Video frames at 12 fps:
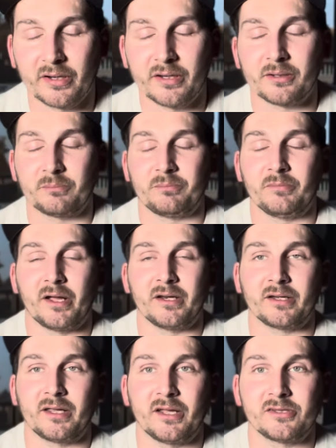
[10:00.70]
I didn't, I
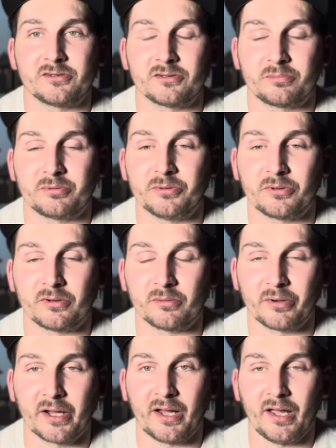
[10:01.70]
didn't cancel the pre-order,
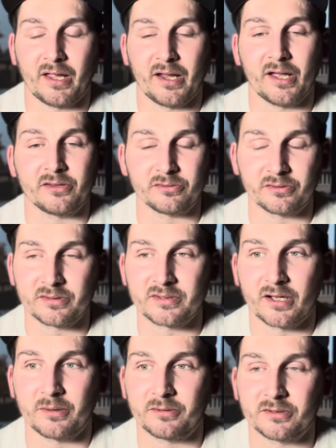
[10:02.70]
but I kind of had to at the
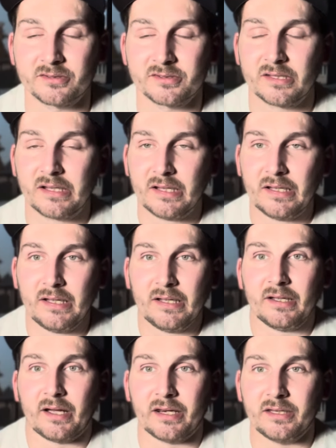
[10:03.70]
time because
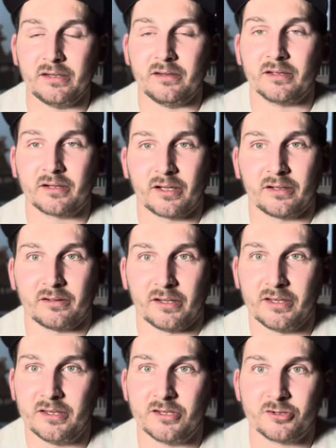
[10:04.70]
I needed to I
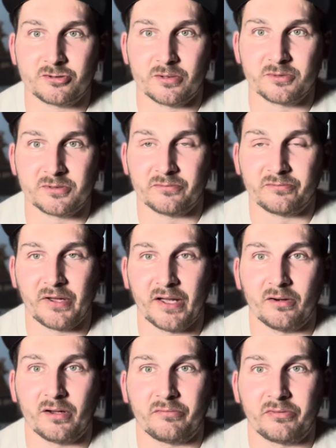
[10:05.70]
needed to trim some
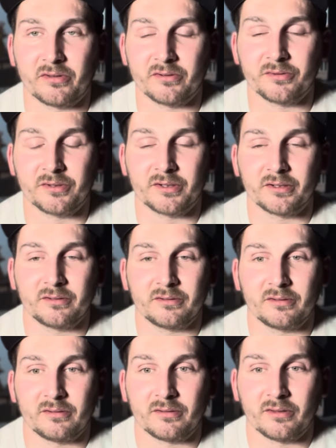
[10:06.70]
fat off the uh,
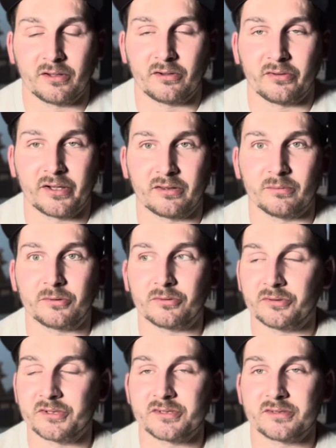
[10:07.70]
the collectible
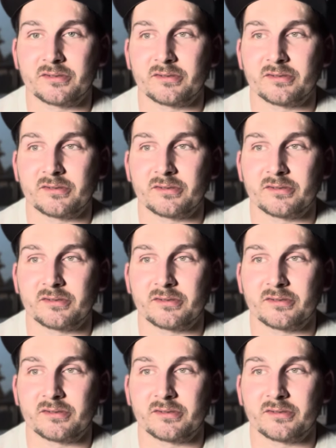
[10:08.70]
list.